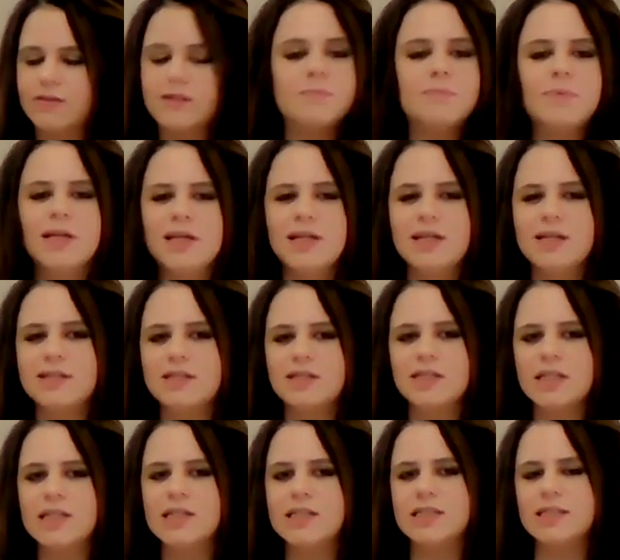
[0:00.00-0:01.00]
To me,
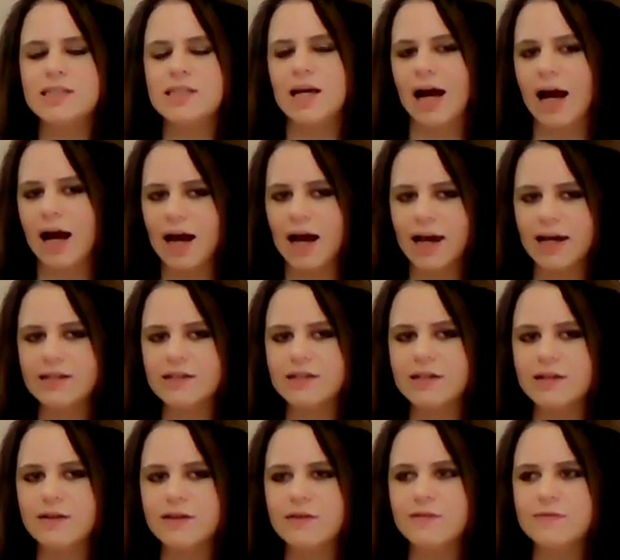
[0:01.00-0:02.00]
is kind
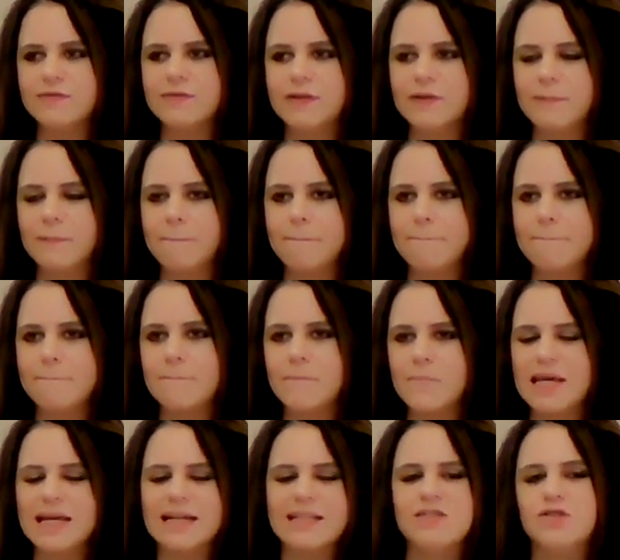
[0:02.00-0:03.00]
of,
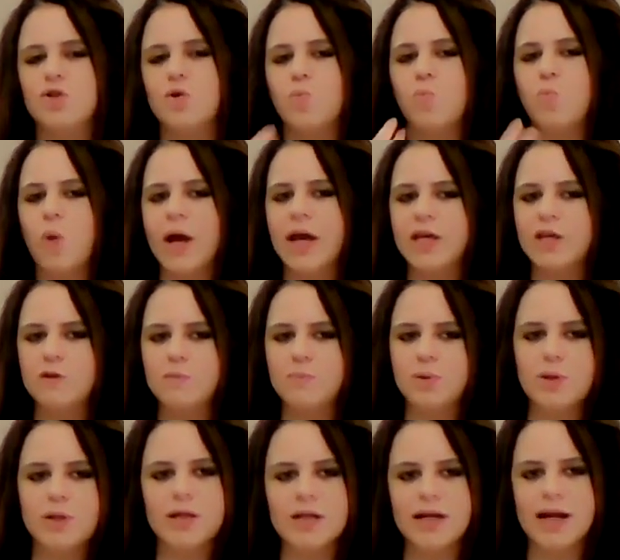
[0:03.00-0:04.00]
it's the way you
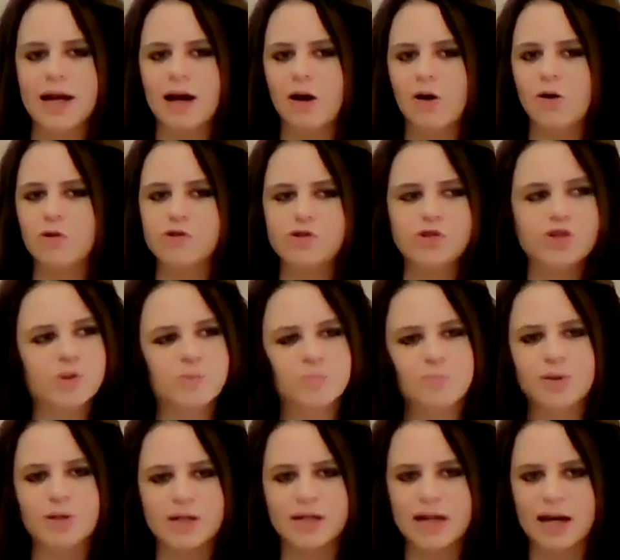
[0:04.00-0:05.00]
put it out. You shouldn't
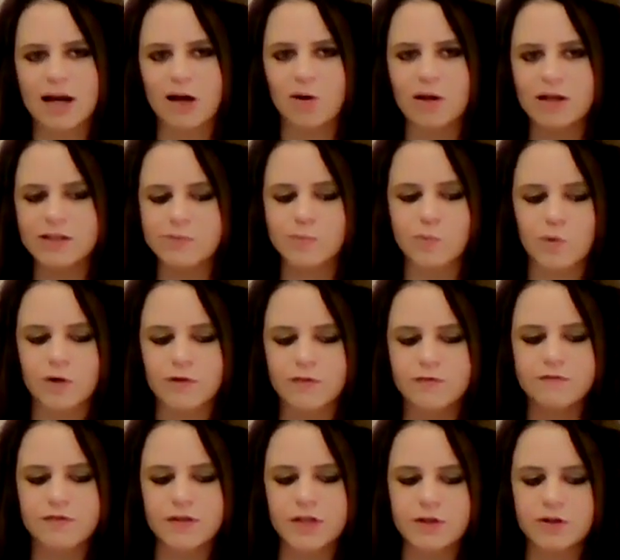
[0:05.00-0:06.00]
put it out as more
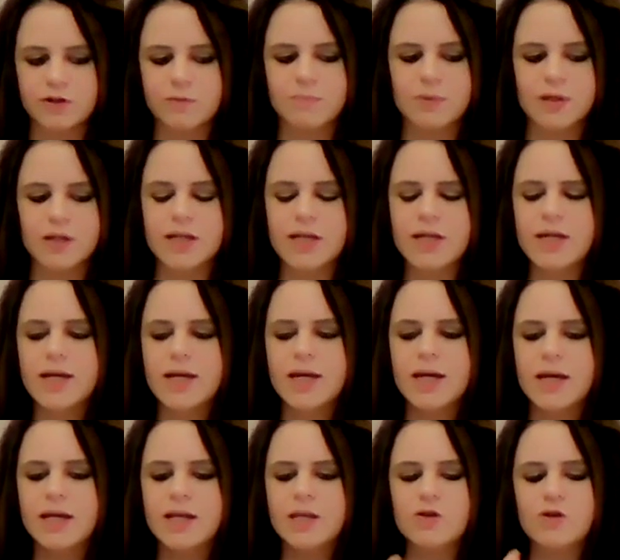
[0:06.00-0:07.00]
fear, but
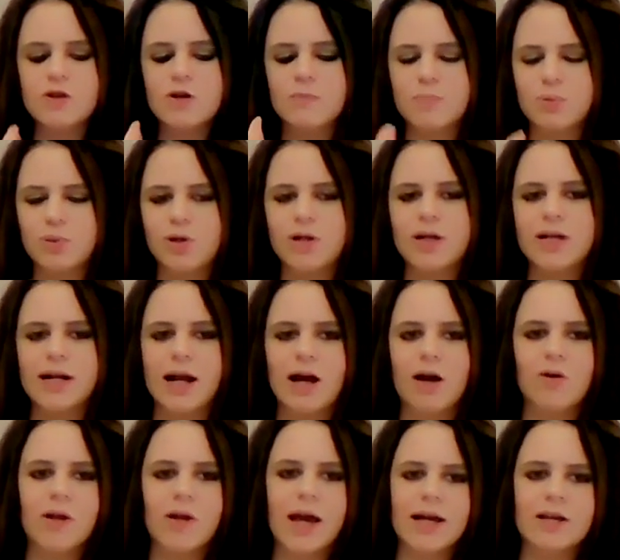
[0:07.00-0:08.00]
you could put it
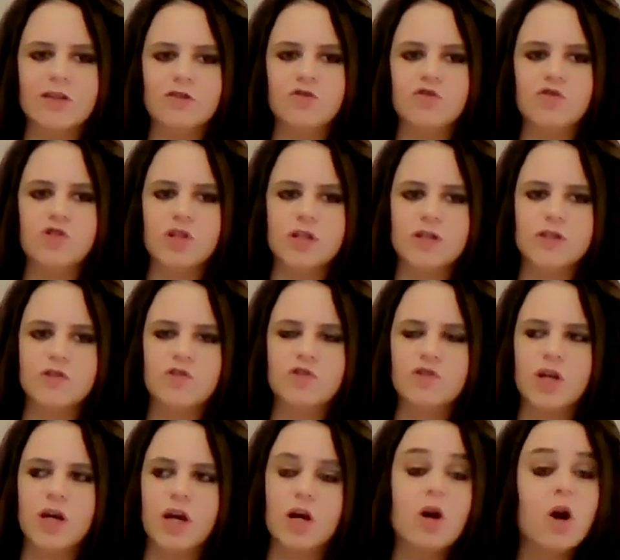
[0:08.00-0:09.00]
out as
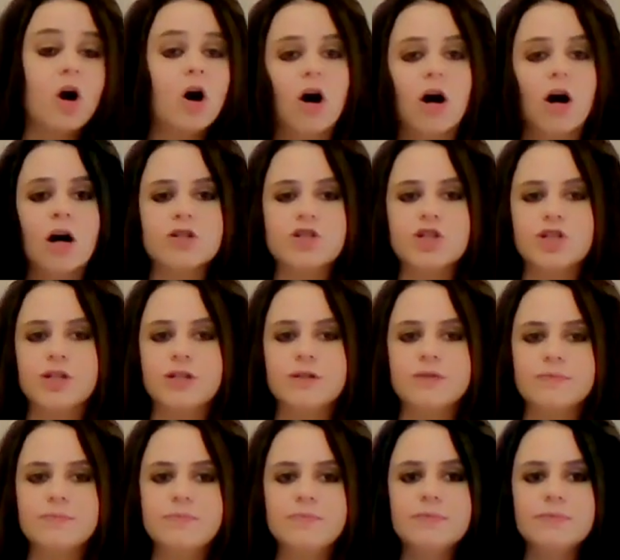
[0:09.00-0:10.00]
just a
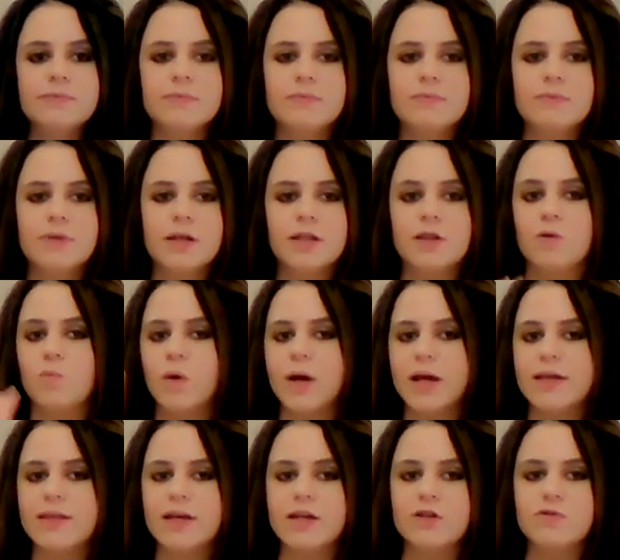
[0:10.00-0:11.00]
caution in the
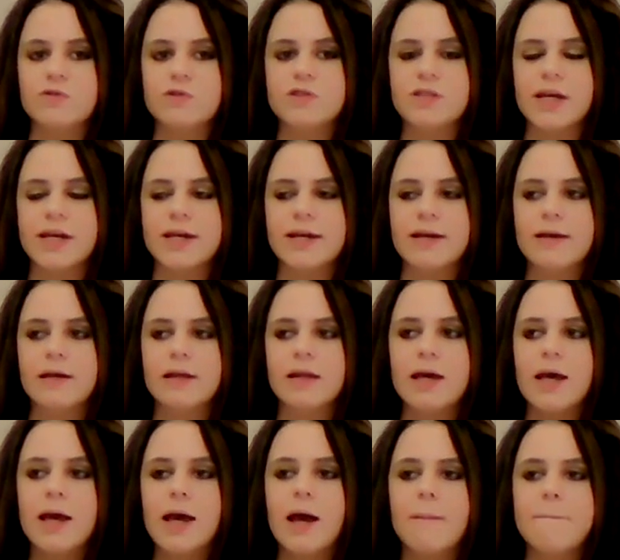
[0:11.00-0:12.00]
way that you say it.
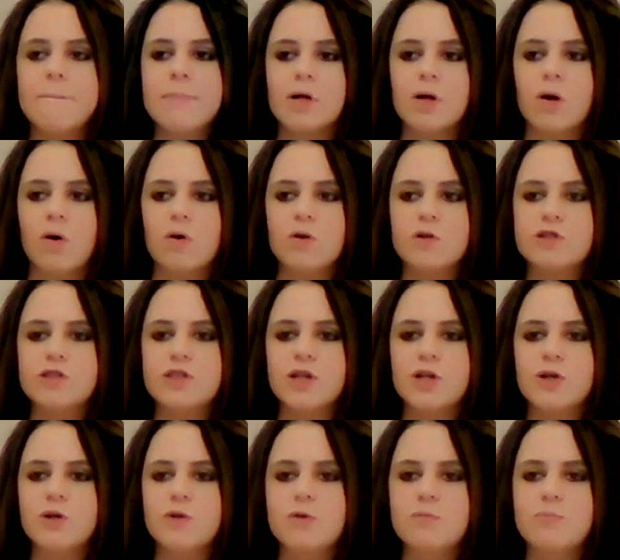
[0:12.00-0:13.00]
But
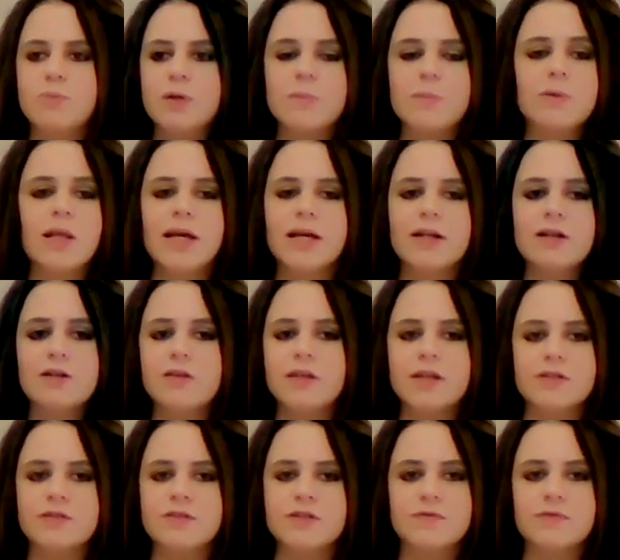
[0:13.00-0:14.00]
also, people handle
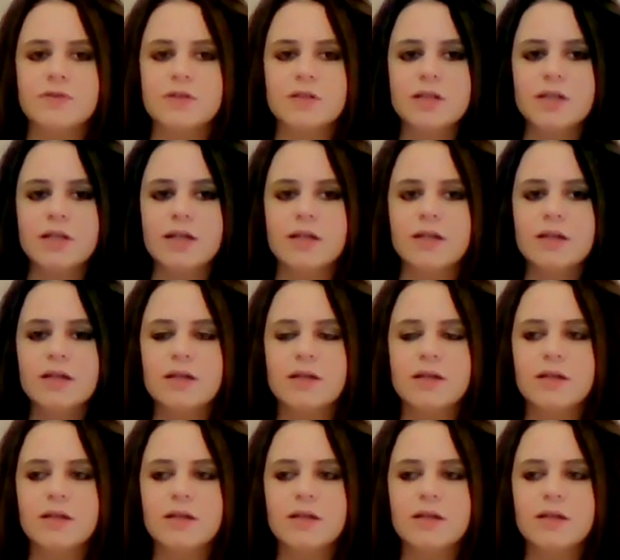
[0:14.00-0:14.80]
things differently.